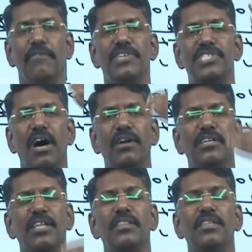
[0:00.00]
which
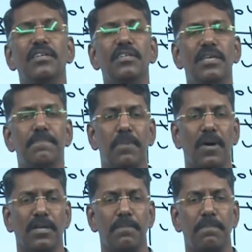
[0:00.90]
added the third
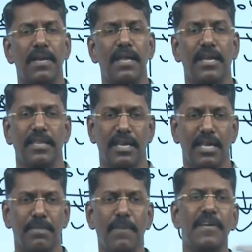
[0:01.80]
important pillar in the
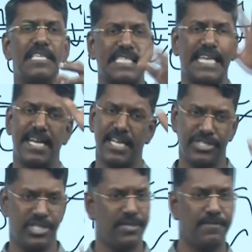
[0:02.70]
name of strategy.